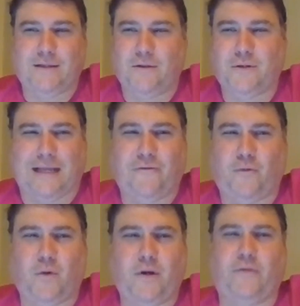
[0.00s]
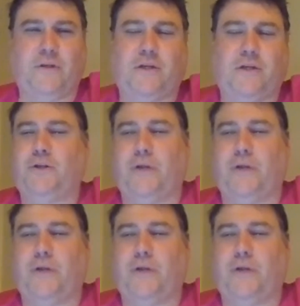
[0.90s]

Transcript: So there's like 4 different Star Trek